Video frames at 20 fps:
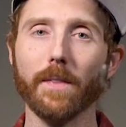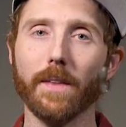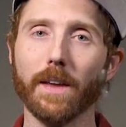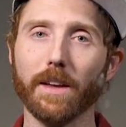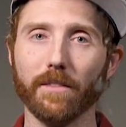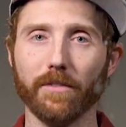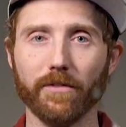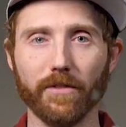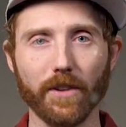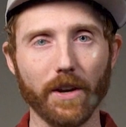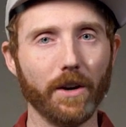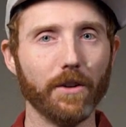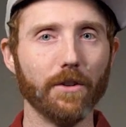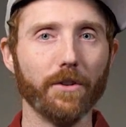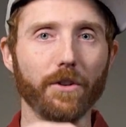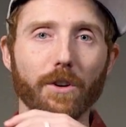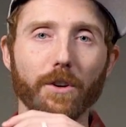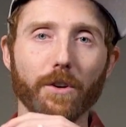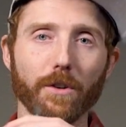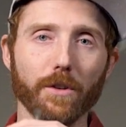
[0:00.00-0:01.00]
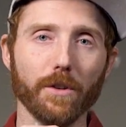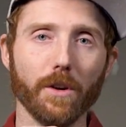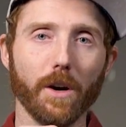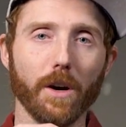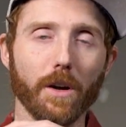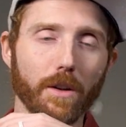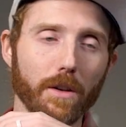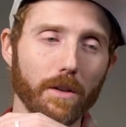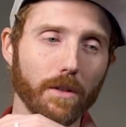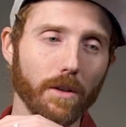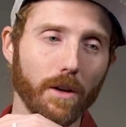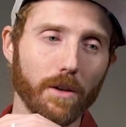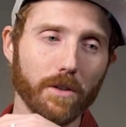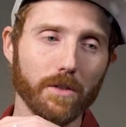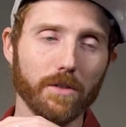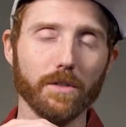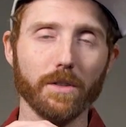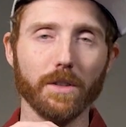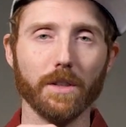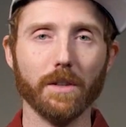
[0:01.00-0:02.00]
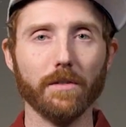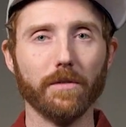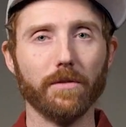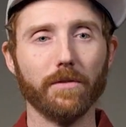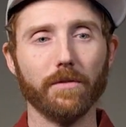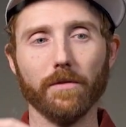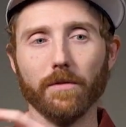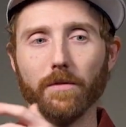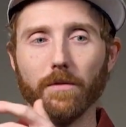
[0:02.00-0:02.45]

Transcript: They can fit under your long sleeve